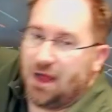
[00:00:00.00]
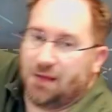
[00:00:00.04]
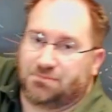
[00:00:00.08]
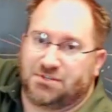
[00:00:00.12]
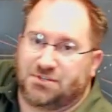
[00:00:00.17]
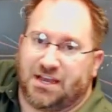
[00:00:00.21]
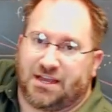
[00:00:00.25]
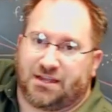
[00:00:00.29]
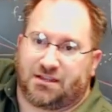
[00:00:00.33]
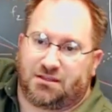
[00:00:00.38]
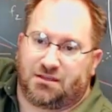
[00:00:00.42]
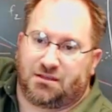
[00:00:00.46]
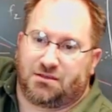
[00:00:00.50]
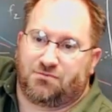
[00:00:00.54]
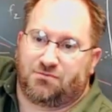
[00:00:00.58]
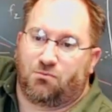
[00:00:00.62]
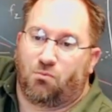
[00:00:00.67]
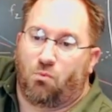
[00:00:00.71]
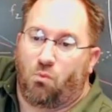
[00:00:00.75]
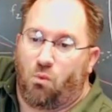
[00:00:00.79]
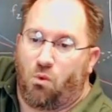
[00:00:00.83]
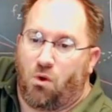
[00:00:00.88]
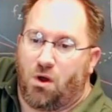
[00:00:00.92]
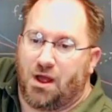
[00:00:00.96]
object
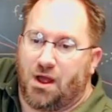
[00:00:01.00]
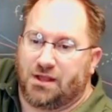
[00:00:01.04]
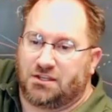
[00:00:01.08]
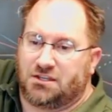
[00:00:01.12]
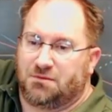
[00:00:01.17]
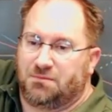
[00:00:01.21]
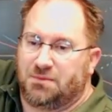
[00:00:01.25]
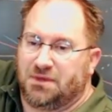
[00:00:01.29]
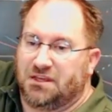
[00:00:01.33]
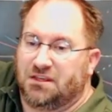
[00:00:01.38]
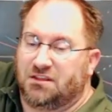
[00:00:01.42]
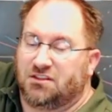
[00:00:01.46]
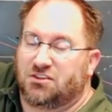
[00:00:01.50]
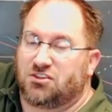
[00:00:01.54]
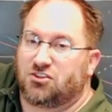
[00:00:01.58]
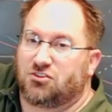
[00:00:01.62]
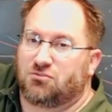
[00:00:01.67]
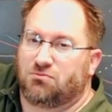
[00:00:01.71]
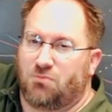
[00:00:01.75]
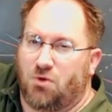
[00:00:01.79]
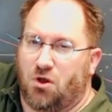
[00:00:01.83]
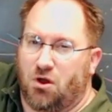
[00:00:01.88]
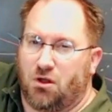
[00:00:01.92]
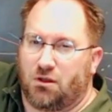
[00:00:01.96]
to be
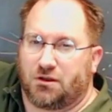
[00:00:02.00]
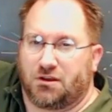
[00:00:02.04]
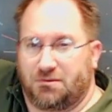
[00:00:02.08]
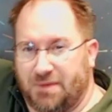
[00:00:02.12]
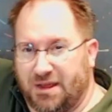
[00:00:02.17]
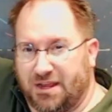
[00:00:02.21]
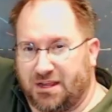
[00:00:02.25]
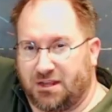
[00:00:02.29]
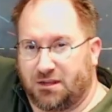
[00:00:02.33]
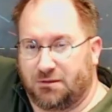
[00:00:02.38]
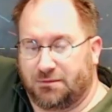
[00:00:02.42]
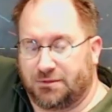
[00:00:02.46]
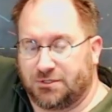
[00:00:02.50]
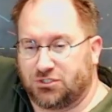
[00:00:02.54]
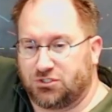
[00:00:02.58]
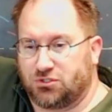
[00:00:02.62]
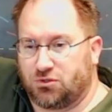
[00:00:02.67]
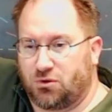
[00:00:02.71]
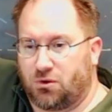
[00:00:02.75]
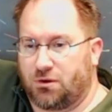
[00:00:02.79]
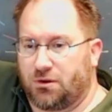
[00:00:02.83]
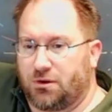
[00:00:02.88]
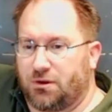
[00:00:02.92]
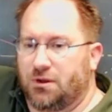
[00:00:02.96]
smaller. You make it a little bit
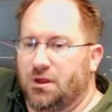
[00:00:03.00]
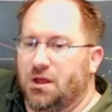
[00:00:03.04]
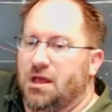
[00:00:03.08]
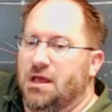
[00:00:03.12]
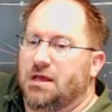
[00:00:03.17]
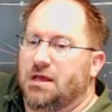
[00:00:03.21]
shorter.